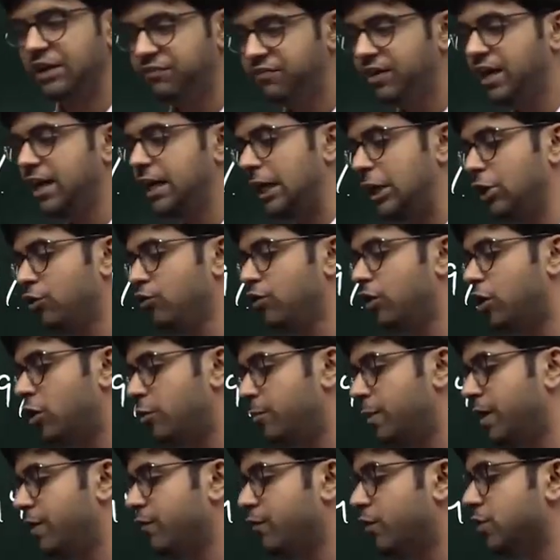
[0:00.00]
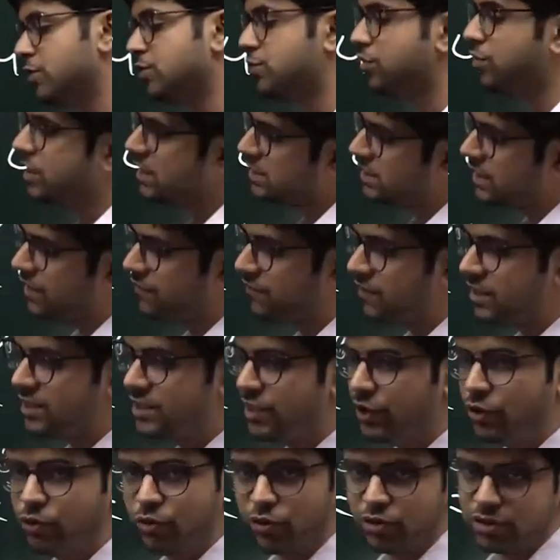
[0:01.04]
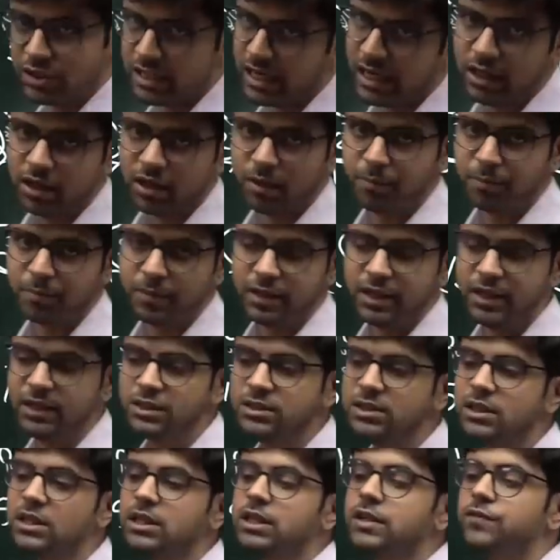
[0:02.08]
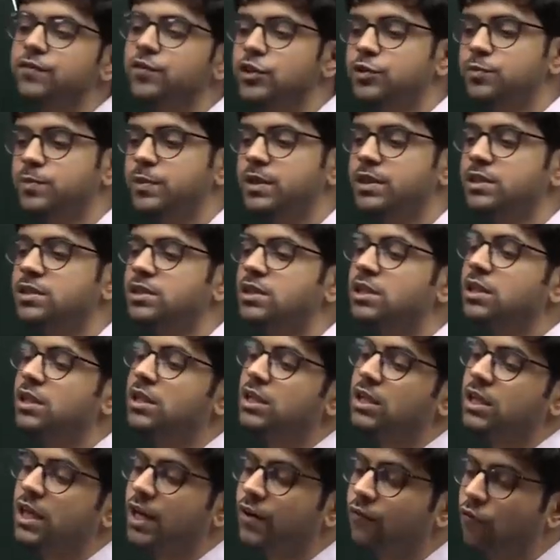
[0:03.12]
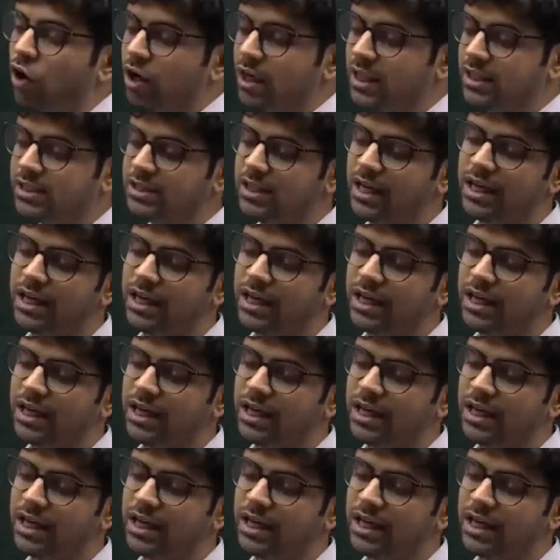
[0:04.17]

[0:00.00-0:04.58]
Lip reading: I tell you government wants to disinvest in those 10 companies, which means ki what is the